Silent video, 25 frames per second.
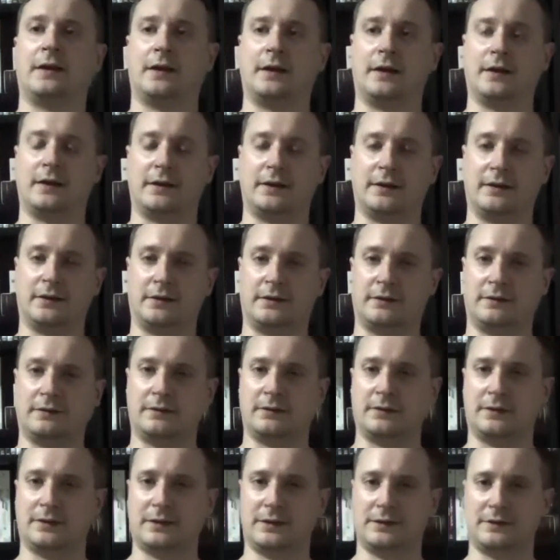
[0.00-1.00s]

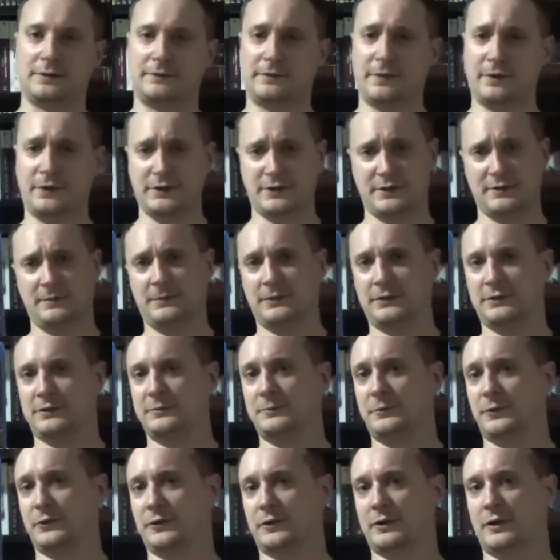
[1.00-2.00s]
And it's very similar to
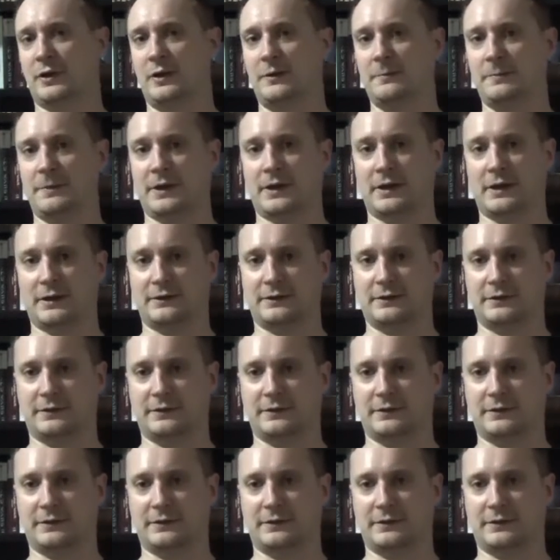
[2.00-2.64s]
Mortal Kombat.